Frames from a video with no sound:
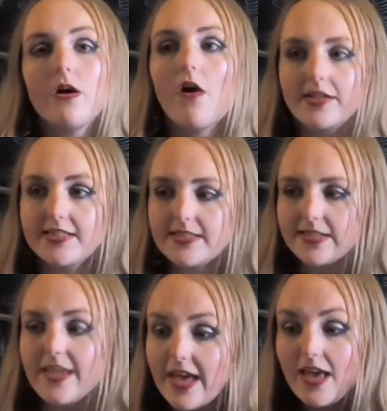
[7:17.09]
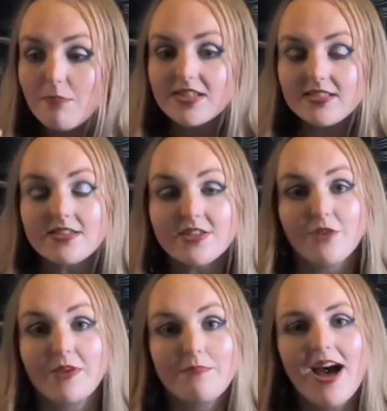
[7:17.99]
I hear my stutter
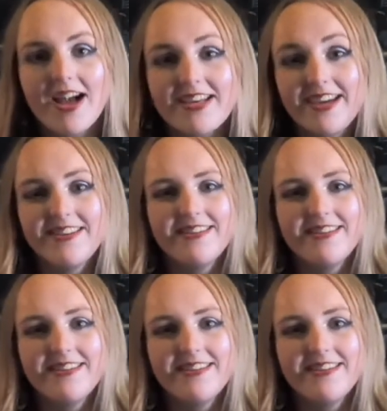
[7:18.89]
coming back.